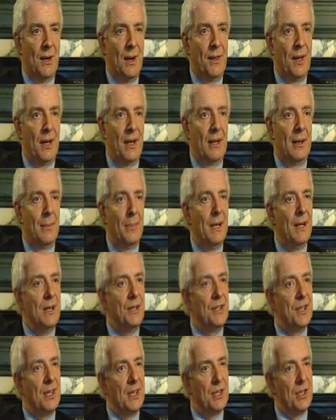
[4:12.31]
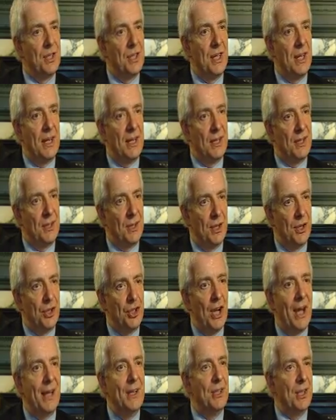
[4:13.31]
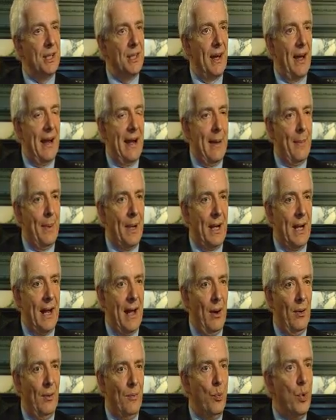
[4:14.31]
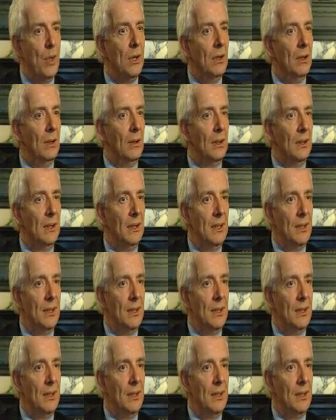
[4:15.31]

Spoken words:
I think it'll be interesting to see as the changing dynamic now, will